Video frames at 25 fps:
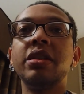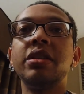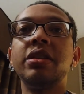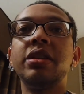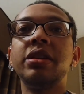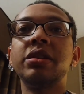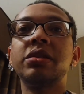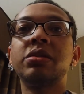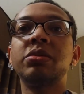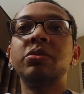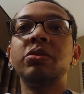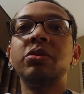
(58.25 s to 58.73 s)

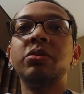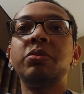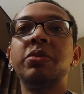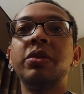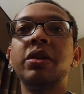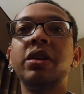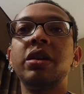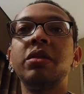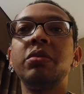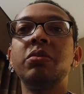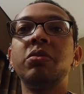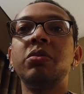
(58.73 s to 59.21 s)
This will
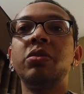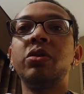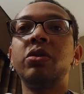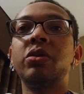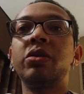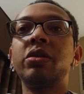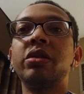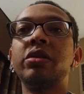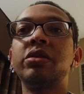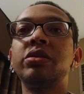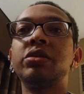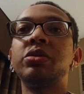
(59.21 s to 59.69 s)
be
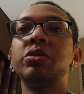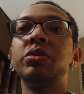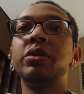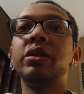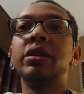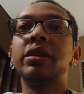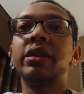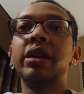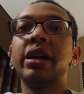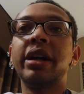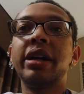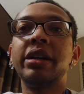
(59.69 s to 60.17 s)
more to
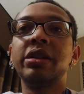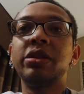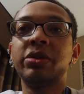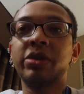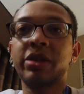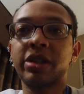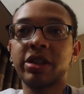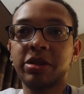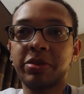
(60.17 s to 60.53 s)
align your